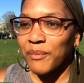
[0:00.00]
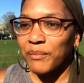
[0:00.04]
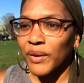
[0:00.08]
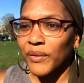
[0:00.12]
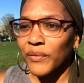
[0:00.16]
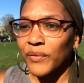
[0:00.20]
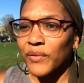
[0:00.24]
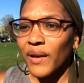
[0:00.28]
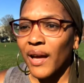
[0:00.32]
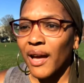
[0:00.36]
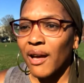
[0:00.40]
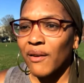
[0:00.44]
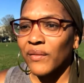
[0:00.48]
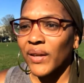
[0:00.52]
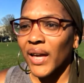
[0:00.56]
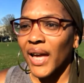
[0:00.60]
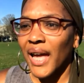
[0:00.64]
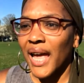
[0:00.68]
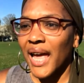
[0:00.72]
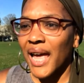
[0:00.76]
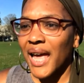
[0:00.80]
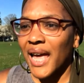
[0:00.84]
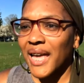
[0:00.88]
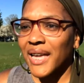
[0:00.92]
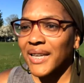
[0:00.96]
If you have
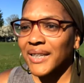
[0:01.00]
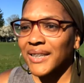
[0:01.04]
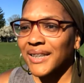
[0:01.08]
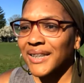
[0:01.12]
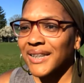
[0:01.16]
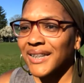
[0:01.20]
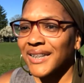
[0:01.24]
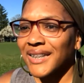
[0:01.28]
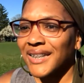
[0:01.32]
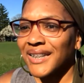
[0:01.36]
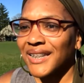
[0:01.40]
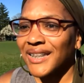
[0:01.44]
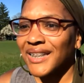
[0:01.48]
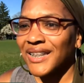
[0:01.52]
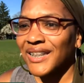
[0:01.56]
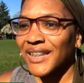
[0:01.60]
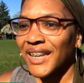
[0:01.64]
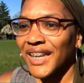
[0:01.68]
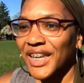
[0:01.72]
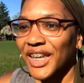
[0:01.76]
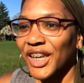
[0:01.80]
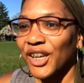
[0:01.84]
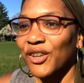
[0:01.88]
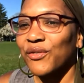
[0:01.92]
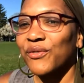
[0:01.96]

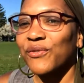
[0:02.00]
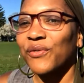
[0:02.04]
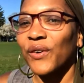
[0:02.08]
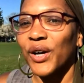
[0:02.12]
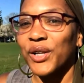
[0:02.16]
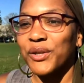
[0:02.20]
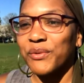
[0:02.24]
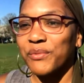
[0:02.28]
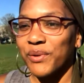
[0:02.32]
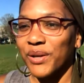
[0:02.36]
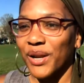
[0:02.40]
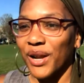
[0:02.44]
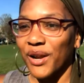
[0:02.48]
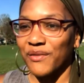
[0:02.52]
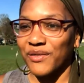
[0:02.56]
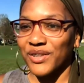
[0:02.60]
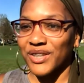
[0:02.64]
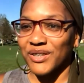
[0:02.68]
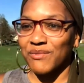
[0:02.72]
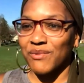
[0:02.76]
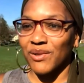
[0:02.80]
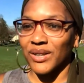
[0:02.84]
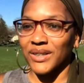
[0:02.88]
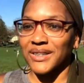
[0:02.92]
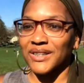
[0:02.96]
he can fund whatever
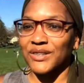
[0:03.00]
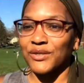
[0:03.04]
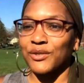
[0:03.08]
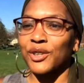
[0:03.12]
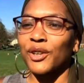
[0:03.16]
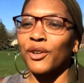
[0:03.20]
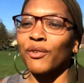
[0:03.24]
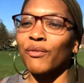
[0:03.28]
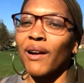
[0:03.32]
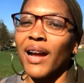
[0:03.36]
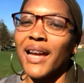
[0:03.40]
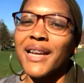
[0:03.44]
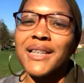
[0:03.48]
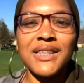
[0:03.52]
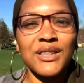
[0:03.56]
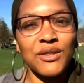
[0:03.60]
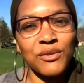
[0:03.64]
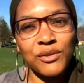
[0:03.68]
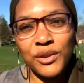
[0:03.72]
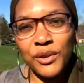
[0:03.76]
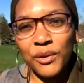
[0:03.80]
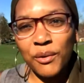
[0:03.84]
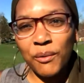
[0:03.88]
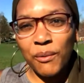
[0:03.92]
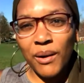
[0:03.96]
he wants. So you're right. So
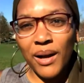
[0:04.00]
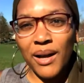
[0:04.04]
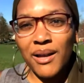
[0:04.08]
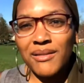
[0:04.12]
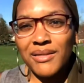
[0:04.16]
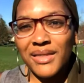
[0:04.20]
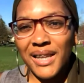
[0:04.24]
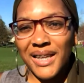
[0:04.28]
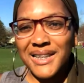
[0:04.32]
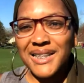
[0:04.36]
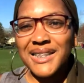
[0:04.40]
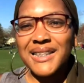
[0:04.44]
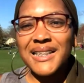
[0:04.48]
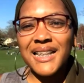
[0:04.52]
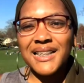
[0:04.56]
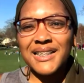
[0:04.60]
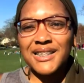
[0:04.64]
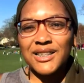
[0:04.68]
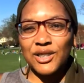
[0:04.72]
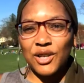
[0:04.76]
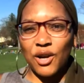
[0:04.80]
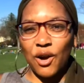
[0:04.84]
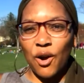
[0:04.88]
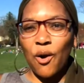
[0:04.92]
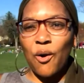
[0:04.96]
you know what? Let's
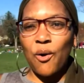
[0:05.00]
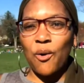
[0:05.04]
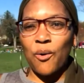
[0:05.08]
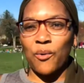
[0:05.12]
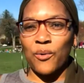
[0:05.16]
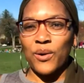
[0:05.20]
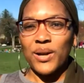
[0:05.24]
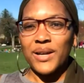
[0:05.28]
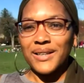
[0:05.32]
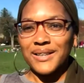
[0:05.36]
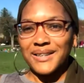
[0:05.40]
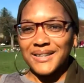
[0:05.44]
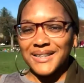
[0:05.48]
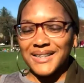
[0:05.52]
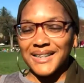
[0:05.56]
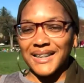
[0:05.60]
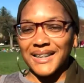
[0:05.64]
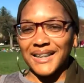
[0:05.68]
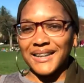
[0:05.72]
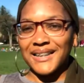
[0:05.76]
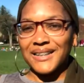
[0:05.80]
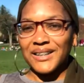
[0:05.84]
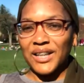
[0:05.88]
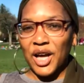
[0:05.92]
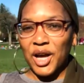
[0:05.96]
go
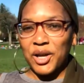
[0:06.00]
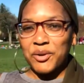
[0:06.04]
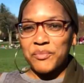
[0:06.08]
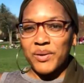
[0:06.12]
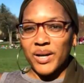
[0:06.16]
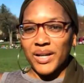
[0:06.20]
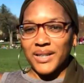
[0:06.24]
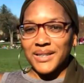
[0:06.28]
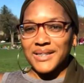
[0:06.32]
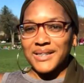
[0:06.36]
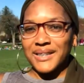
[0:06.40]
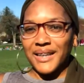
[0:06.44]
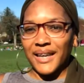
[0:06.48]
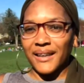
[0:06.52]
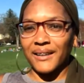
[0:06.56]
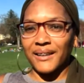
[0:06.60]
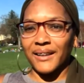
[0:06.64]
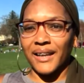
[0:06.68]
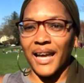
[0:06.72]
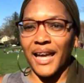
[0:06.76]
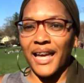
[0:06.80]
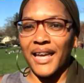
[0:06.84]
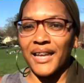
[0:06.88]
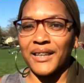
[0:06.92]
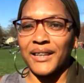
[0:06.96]
to Elon Musk
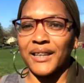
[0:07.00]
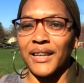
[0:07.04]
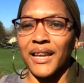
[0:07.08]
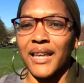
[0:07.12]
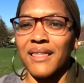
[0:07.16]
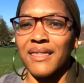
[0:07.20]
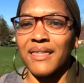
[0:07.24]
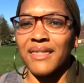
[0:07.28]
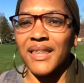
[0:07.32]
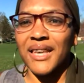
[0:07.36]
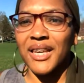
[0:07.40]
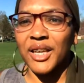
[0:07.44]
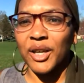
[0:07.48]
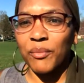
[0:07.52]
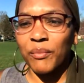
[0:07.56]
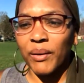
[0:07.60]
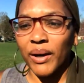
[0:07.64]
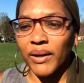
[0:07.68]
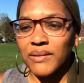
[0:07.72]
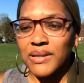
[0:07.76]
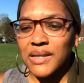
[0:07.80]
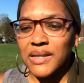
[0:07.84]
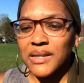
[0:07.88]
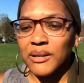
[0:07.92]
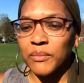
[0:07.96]
and think
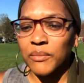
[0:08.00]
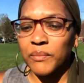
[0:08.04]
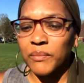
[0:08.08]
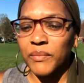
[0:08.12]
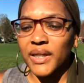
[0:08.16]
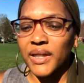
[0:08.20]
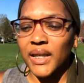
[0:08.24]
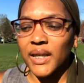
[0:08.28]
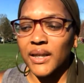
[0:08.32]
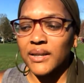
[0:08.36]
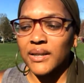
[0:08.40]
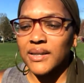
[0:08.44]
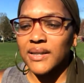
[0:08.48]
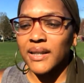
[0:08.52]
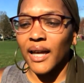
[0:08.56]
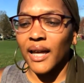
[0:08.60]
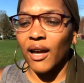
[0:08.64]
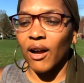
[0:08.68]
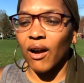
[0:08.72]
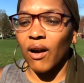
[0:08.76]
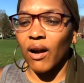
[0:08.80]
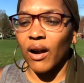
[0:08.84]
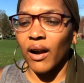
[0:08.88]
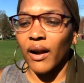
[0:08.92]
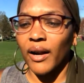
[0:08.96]
about some things
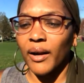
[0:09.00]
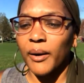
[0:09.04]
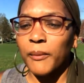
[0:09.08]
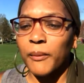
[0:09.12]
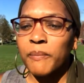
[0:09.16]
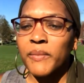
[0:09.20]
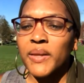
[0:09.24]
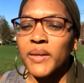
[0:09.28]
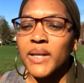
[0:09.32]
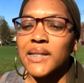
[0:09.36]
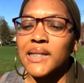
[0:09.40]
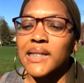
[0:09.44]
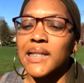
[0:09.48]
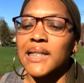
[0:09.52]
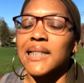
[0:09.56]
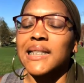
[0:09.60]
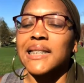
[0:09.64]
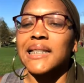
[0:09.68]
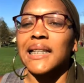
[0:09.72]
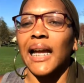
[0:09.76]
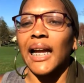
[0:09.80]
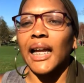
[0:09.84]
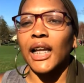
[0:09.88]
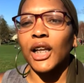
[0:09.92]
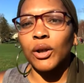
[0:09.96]
that are
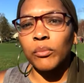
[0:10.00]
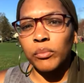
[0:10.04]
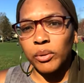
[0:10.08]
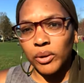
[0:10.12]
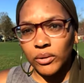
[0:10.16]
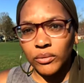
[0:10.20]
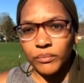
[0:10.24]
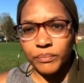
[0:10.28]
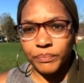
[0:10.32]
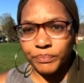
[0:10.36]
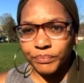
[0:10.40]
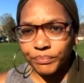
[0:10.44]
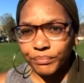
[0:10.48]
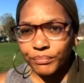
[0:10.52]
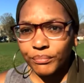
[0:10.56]
sustainable,